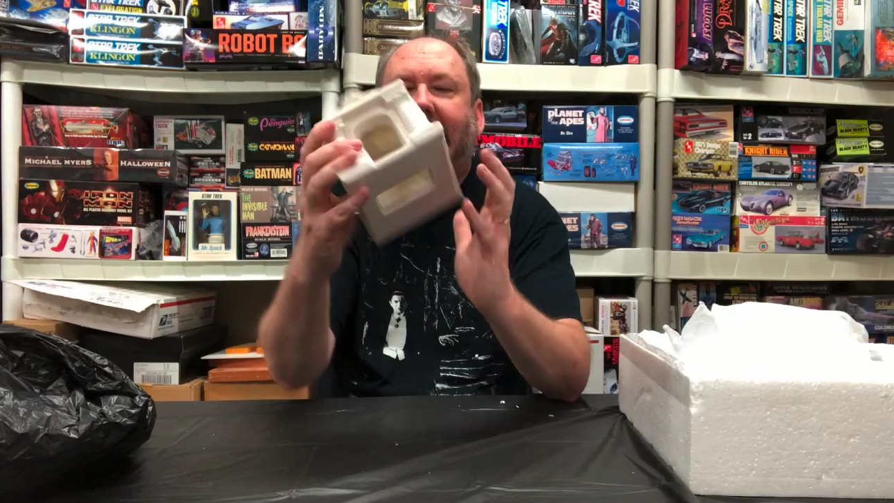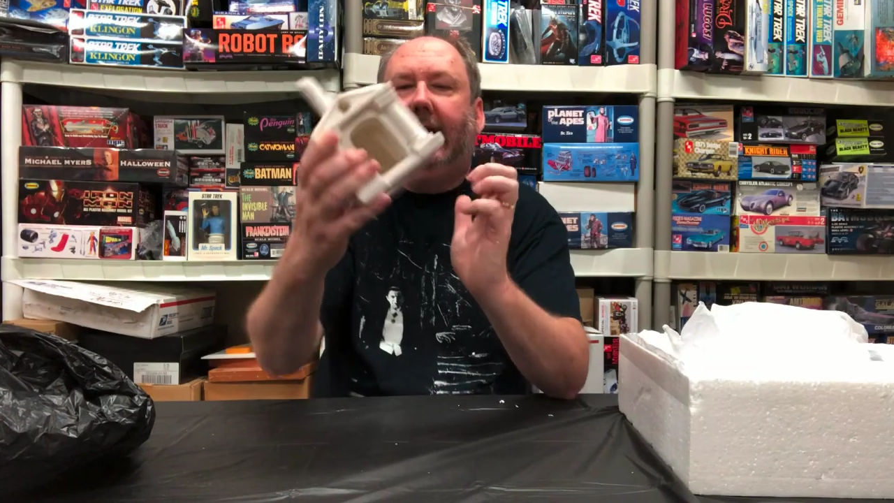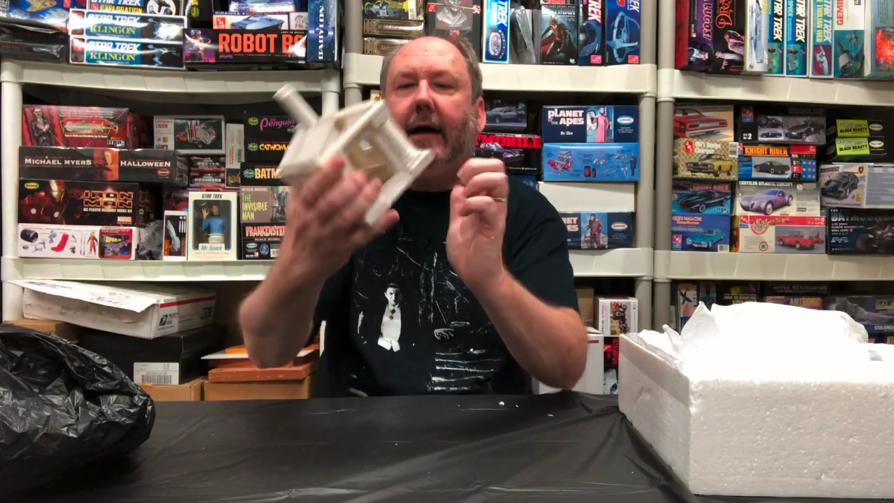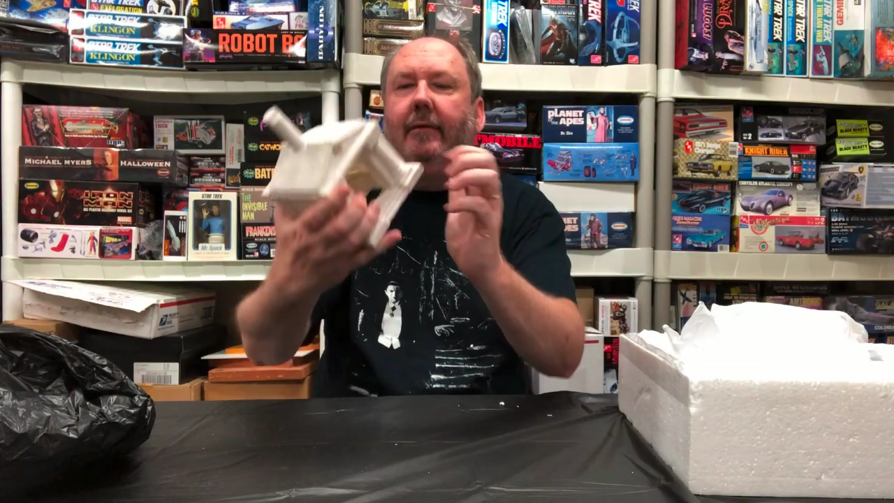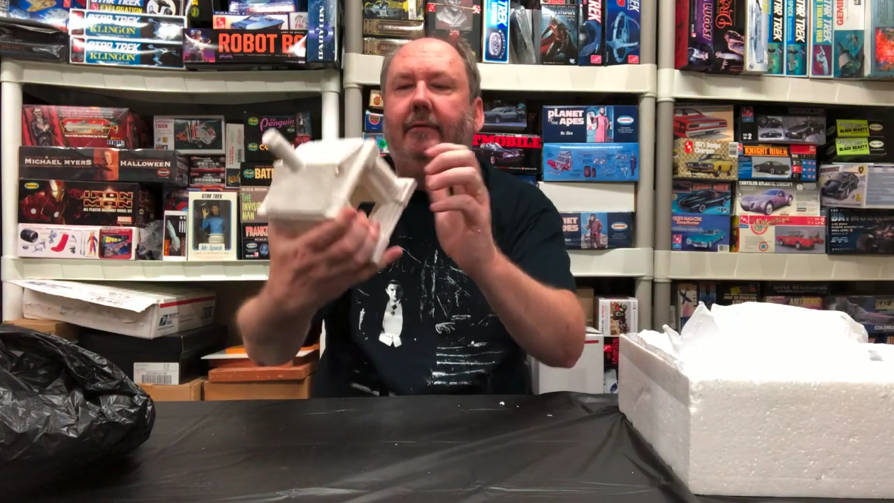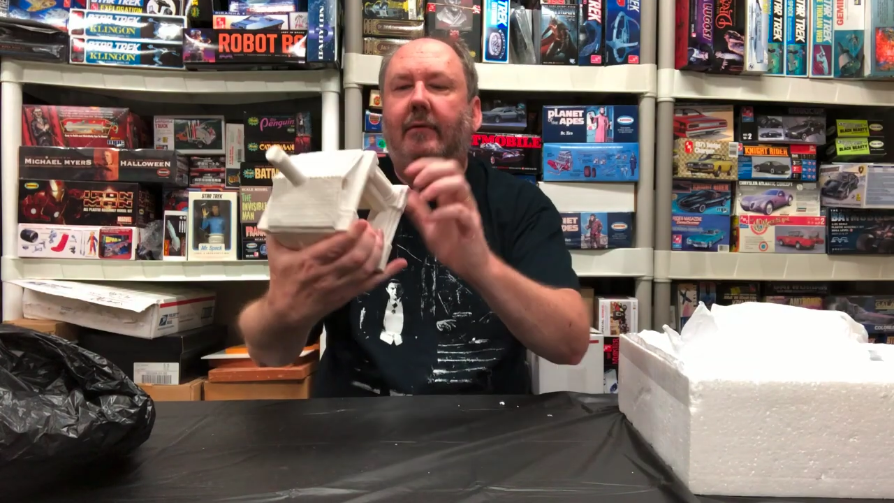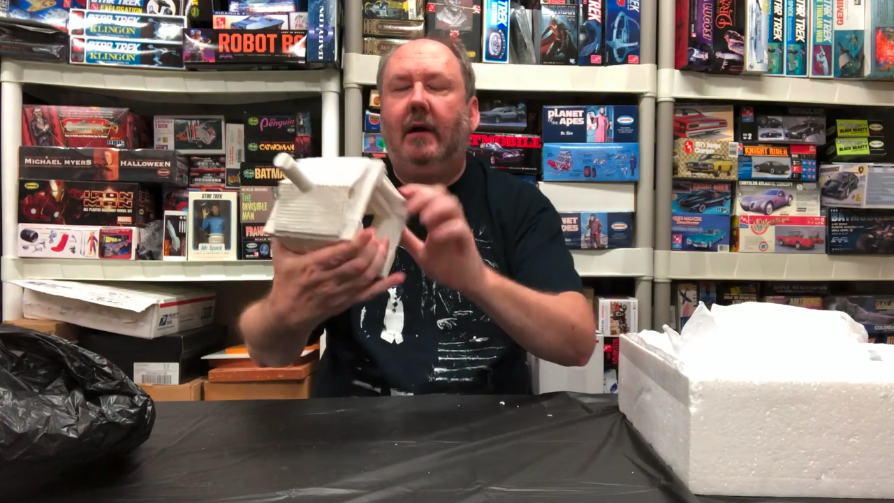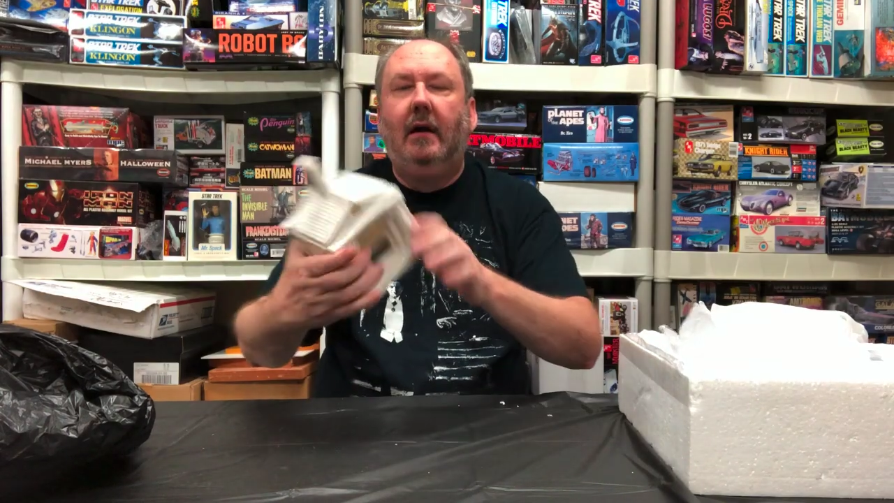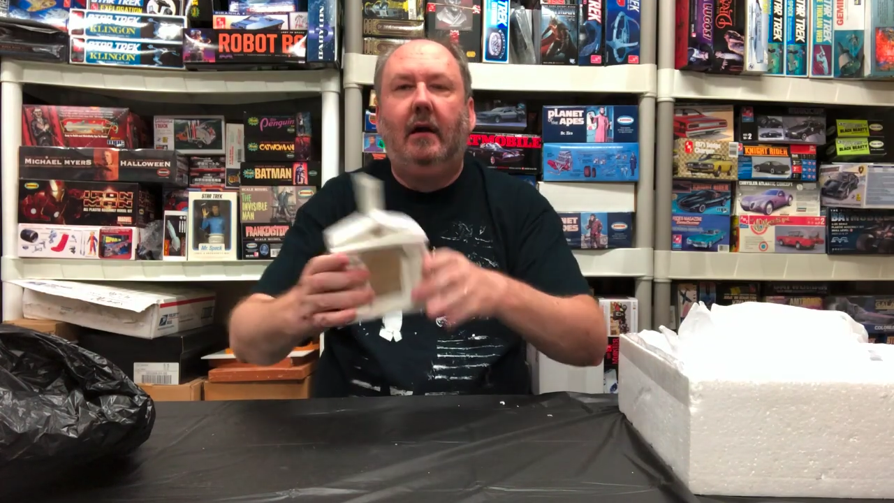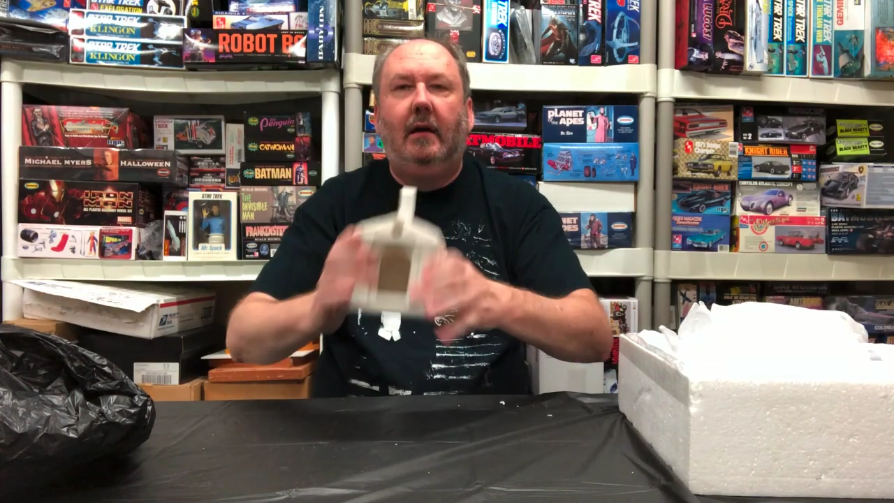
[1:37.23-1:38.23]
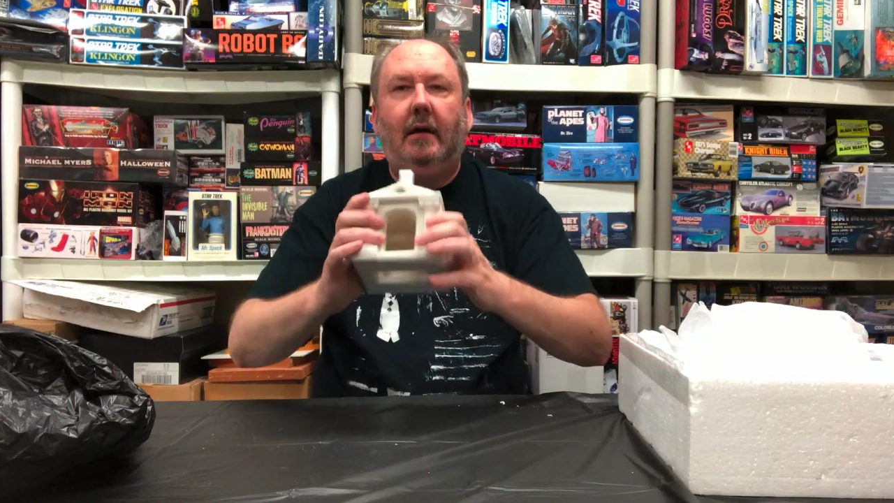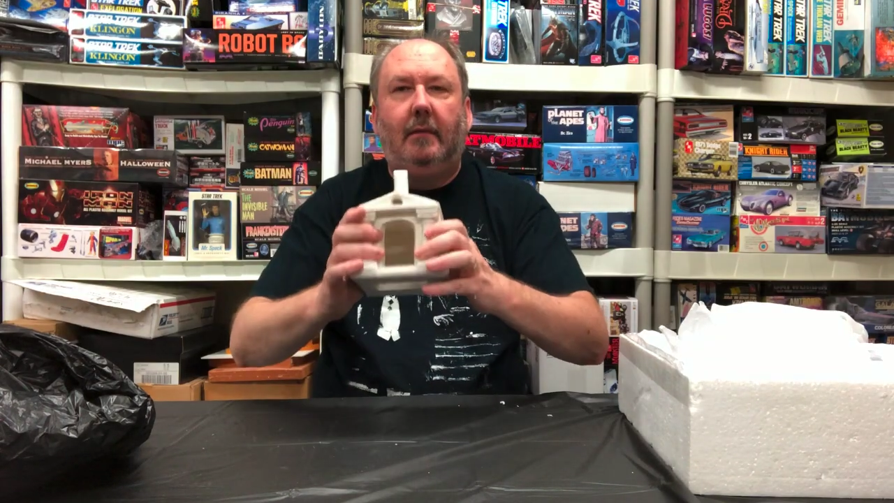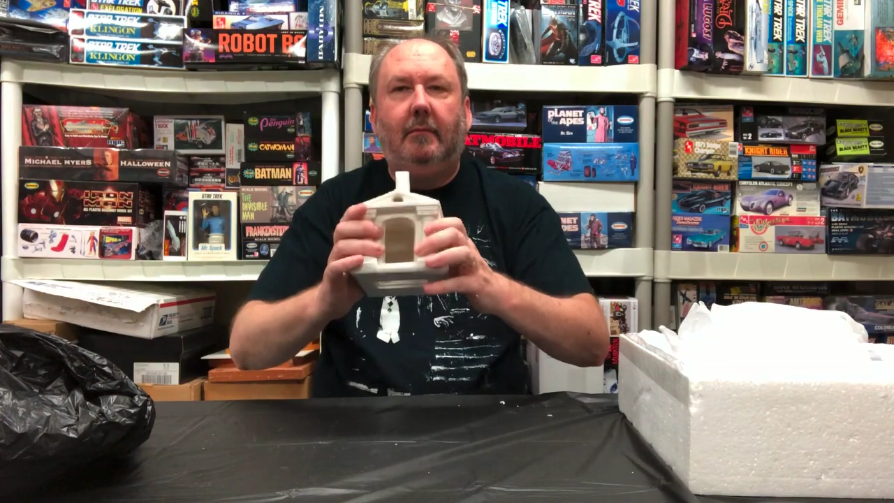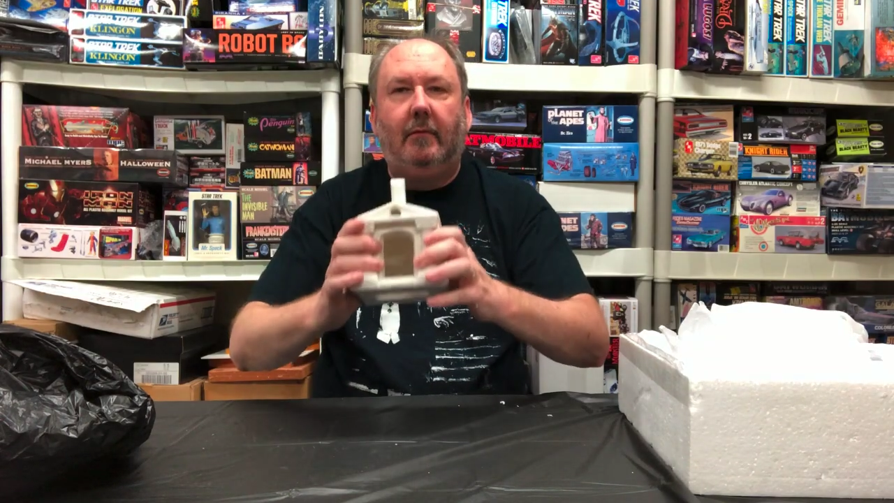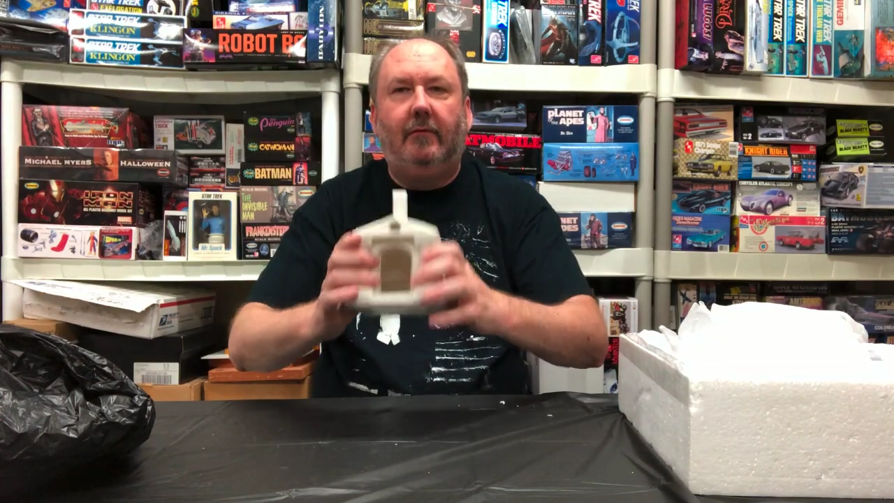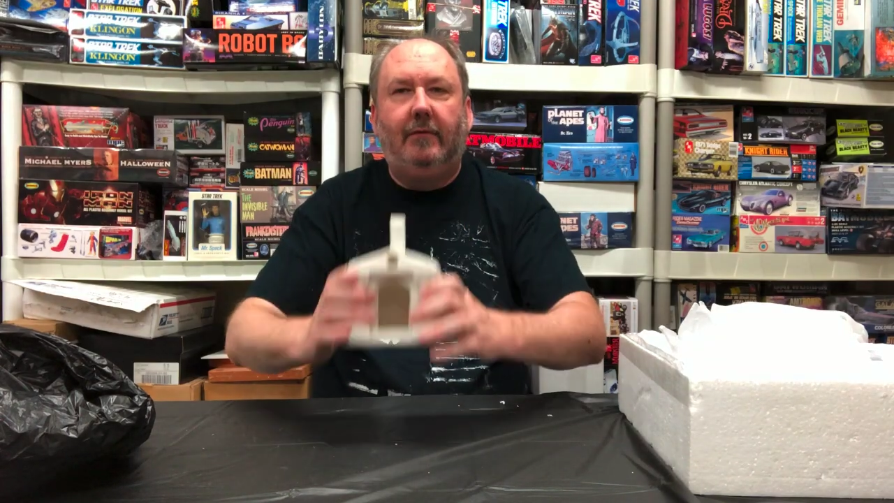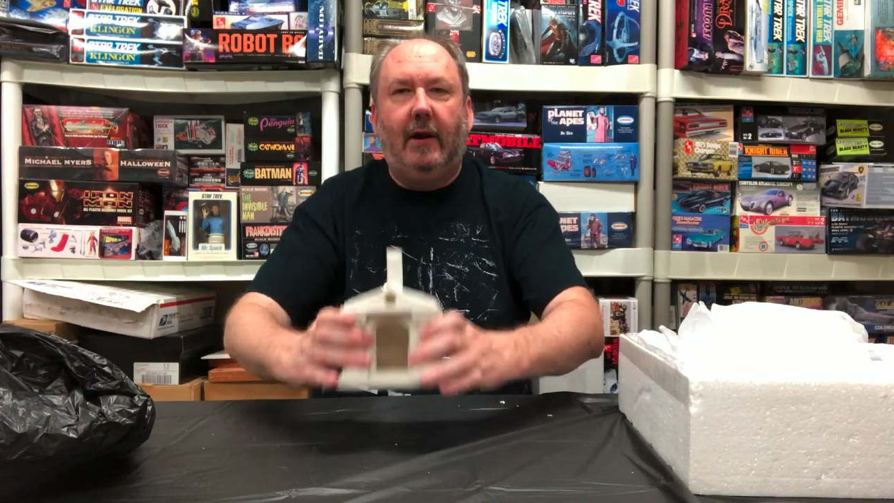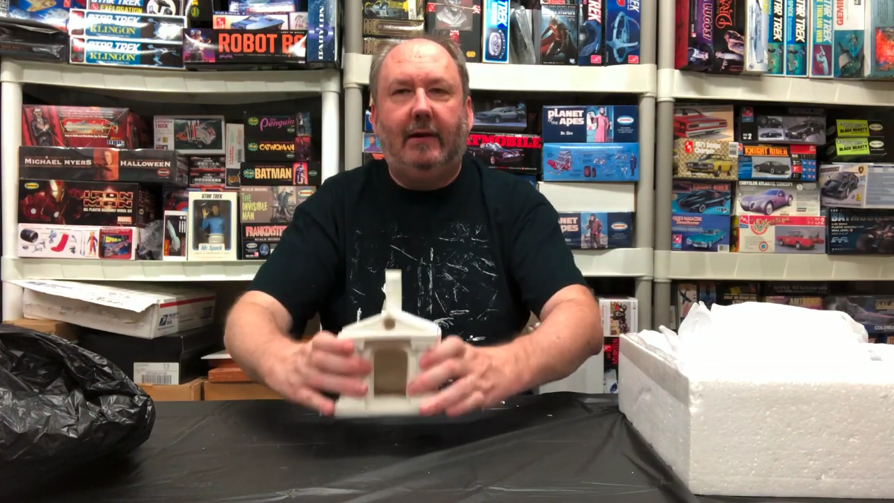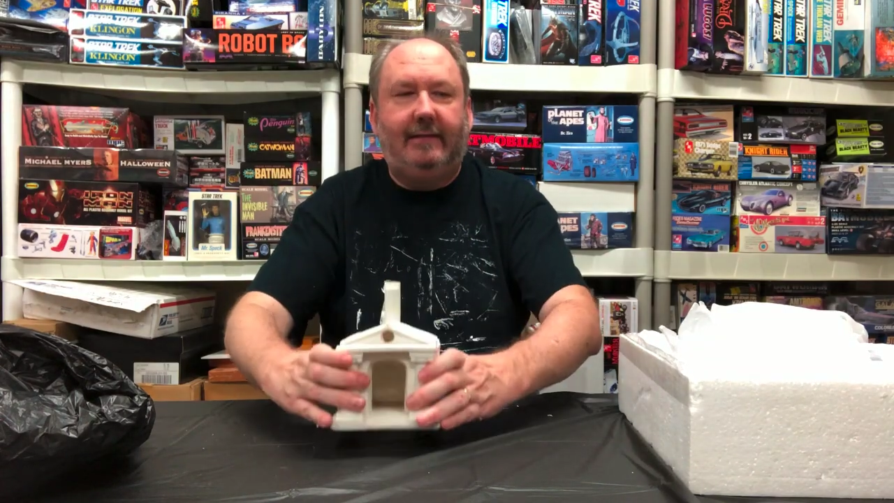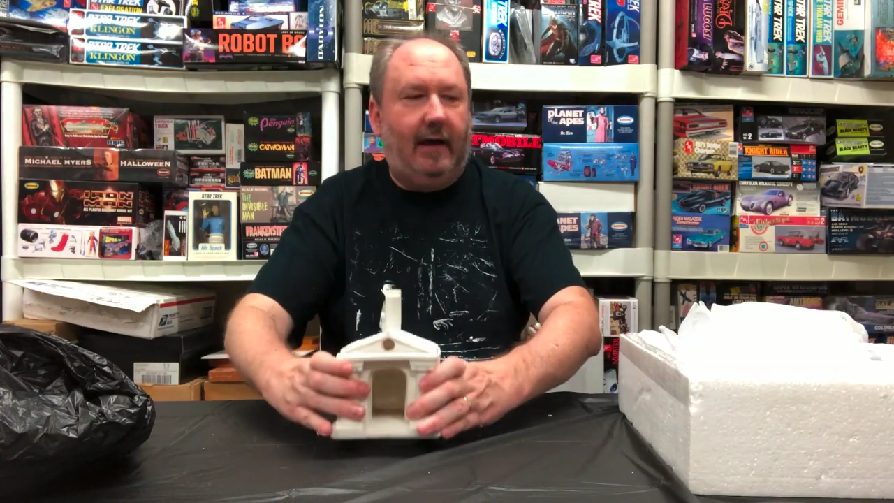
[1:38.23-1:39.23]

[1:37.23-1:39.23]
yeah, very